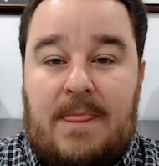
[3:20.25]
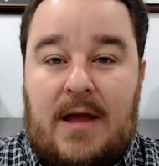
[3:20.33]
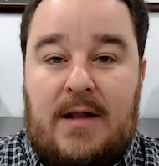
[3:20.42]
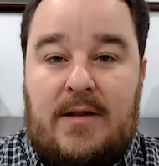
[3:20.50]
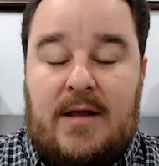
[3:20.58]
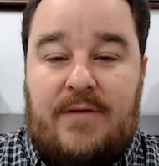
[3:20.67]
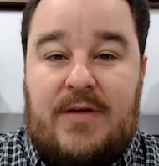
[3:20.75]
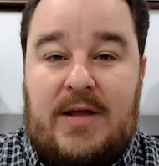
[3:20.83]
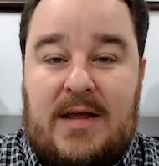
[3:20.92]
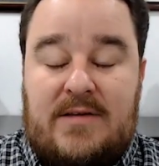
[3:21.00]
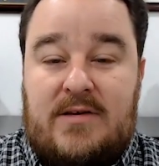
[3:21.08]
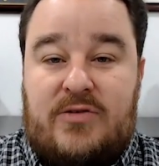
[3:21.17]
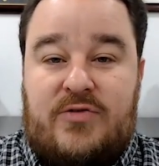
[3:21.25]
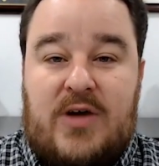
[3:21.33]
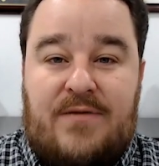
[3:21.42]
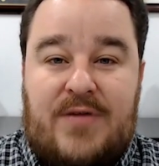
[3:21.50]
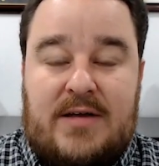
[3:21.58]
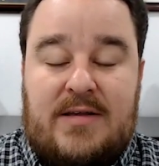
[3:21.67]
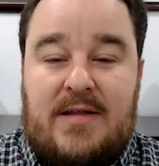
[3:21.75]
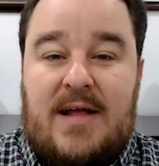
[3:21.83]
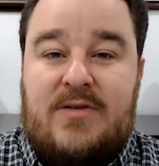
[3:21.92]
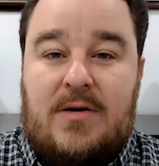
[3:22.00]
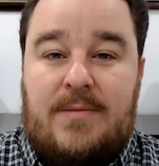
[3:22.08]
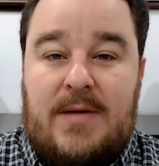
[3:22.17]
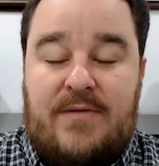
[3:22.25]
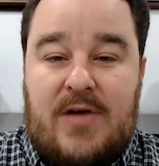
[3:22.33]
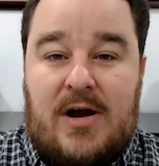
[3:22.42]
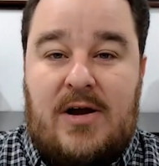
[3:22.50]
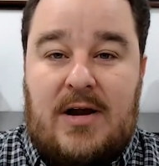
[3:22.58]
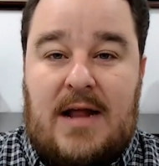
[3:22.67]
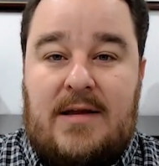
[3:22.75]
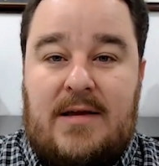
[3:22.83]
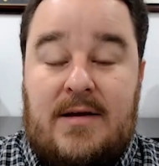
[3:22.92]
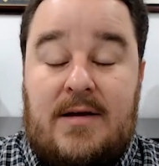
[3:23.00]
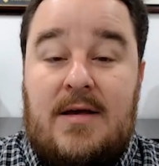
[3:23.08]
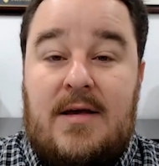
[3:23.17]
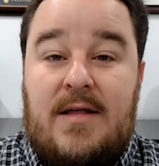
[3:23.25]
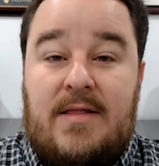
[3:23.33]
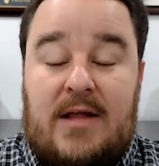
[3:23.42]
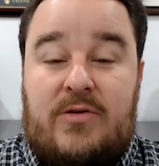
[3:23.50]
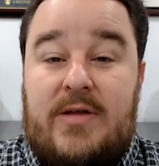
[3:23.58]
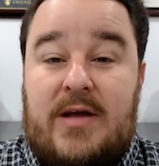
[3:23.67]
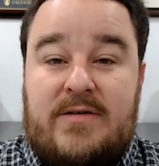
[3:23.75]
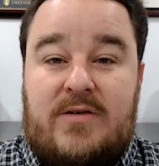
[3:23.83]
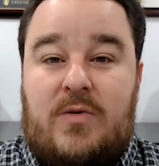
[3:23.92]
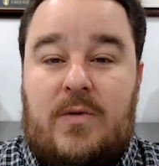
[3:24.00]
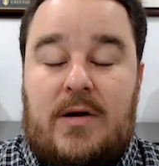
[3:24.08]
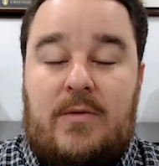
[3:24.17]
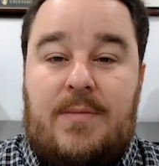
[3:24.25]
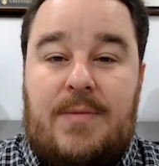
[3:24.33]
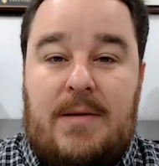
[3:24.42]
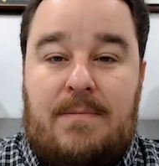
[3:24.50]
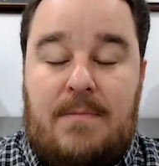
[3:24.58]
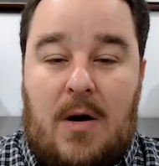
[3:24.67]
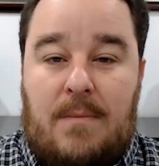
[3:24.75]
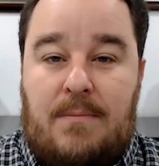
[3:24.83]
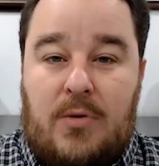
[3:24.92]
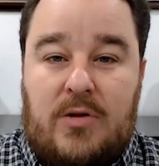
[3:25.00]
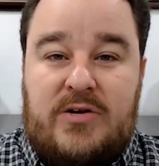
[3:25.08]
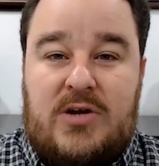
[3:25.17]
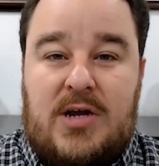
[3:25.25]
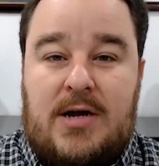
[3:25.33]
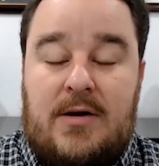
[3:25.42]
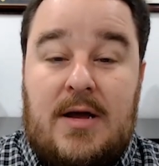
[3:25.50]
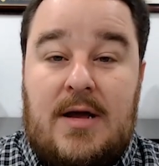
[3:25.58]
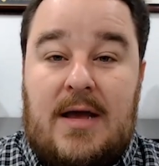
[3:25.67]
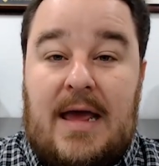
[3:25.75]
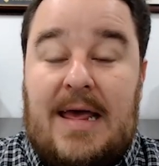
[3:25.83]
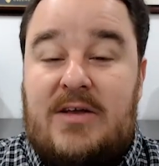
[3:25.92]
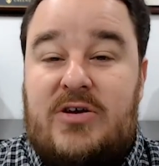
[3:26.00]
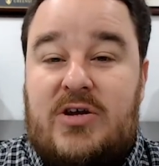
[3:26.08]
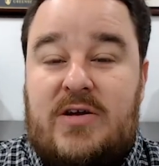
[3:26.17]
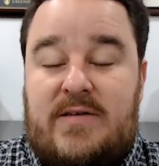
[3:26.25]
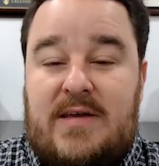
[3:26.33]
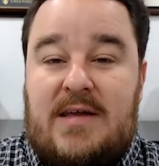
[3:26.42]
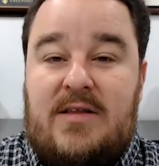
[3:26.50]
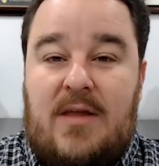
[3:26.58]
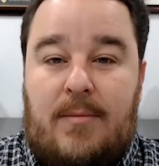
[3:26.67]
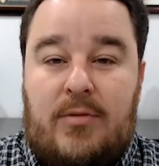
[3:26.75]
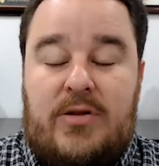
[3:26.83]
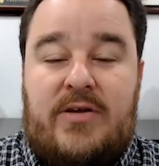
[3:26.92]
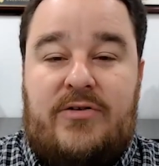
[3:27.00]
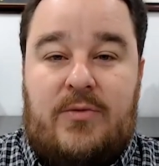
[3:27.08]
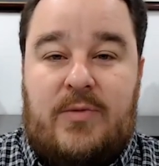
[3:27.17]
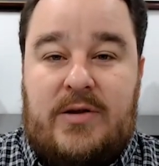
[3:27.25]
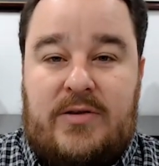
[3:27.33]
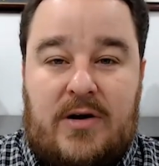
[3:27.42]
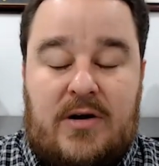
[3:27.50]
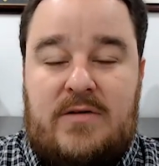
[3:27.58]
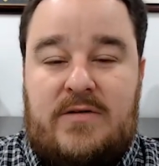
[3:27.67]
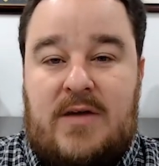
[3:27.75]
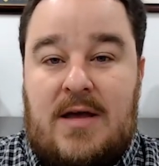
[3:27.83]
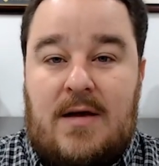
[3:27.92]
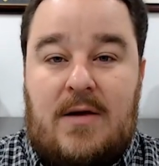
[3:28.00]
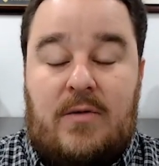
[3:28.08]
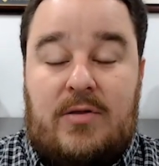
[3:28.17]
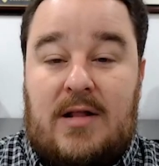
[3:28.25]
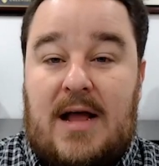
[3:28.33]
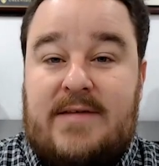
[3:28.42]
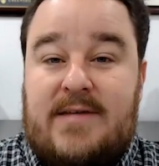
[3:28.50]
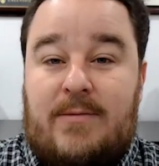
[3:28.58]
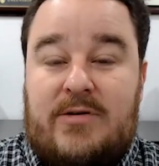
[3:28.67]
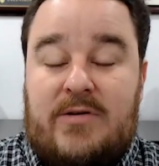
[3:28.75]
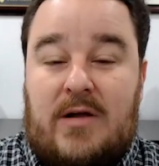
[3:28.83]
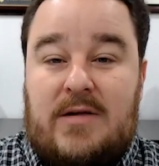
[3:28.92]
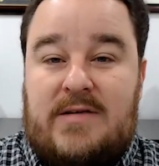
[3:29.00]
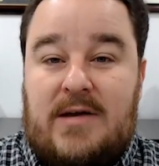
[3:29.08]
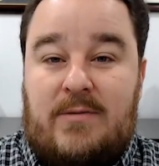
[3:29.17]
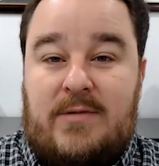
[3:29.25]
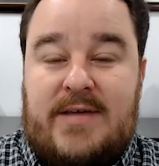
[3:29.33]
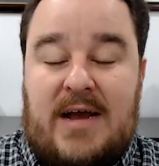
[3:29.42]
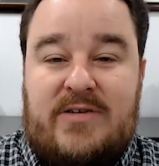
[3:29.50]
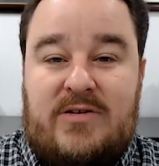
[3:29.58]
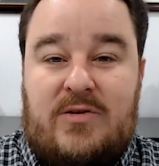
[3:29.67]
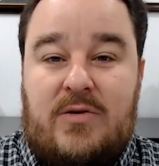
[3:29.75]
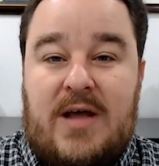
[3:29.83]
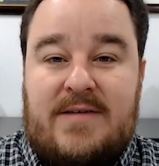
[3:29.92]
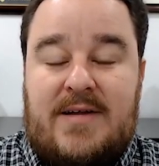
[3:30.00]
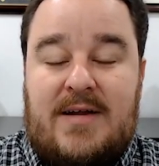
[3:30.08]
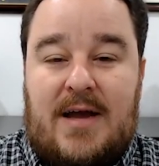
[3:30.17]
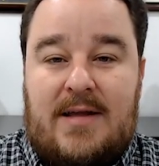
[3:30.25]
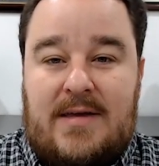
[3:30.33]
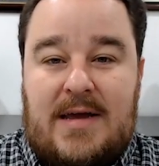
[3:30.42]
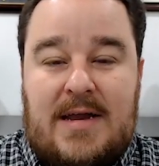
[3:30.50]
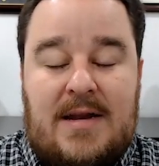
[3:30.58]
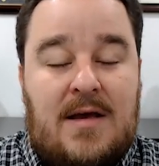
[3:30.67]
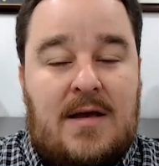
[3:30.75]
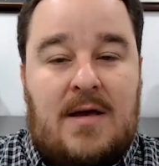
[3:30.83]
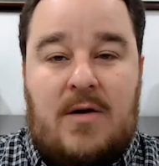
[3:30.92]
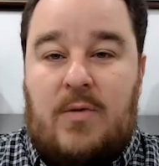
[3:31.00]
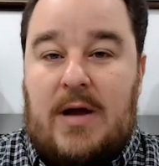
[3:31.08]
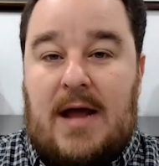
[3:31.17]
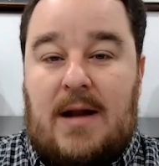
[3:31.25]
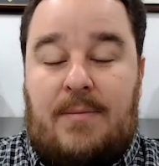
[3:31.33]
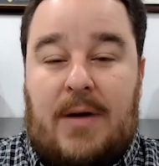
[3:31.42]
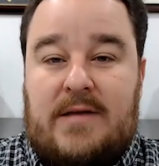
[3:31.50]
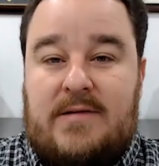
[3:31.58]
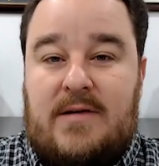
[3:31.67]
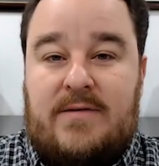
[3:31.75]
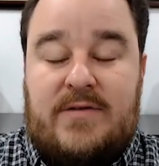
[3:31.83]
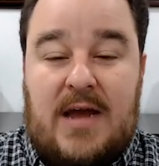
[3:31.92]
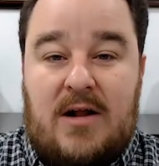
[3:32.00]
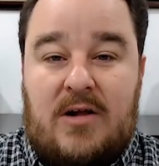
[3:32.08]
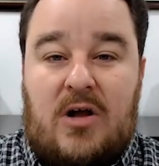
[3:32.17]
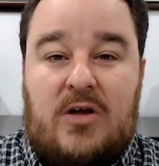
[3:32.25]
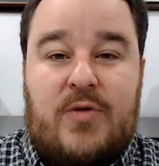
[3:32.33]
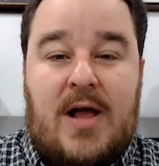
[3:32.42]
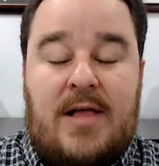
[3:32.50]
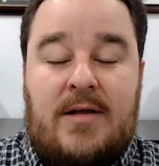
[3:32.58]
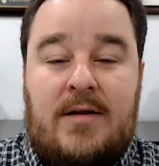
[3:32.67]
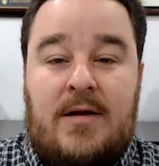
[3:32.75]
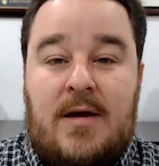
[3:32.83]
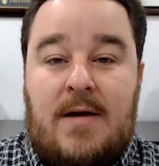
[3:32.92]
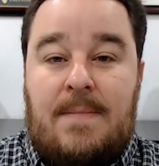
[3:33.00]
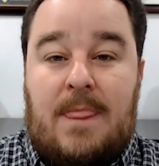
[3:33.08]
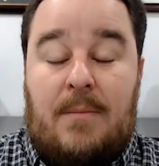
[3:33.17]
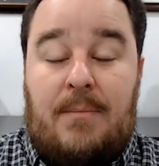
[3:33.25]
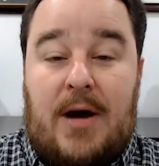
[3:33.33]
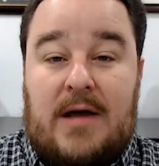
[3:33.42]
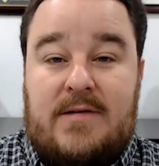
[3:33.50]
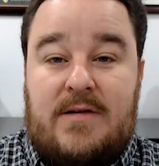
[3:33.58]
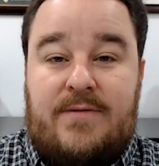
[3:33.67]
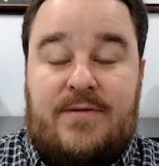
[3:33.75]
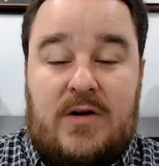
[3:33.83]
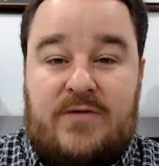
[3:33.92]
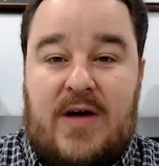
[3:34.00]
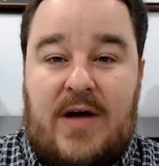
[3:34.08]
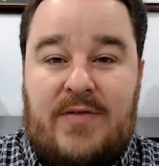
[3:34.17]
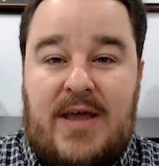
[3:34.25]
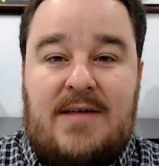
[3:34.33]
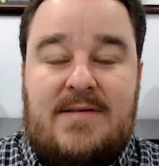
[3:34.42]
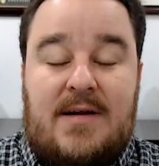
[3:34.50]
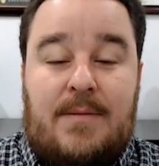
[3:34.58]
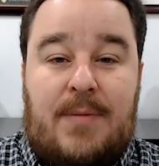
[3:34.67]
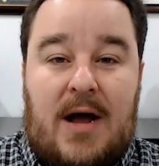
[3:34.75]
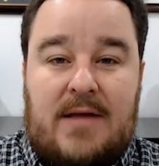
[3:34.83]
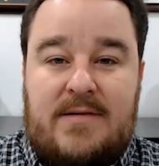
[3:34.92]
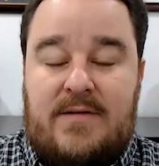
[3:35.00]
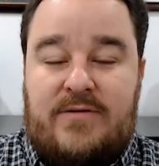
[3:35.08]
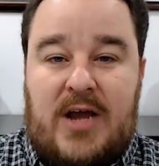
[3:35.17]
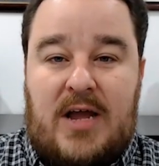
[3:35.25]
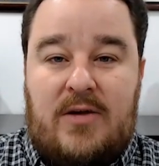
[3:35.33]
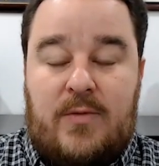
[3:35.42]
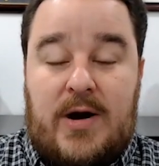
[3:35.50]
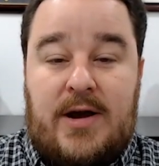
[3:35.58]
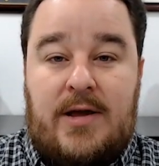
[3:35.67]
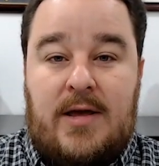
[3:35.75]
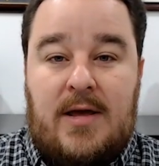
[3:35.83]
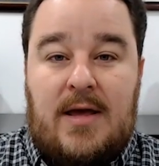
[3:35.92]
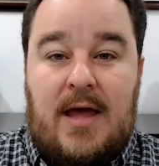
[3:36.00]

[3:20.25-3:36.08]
And if it hits this trifecta, that's going to be a very good idea that 2020 will be a bullish year and should see double-digit returns. The last time we saw this hit was actually 2019. We had a positive Santa Claus rally, a positive first 5 days, and a positive January.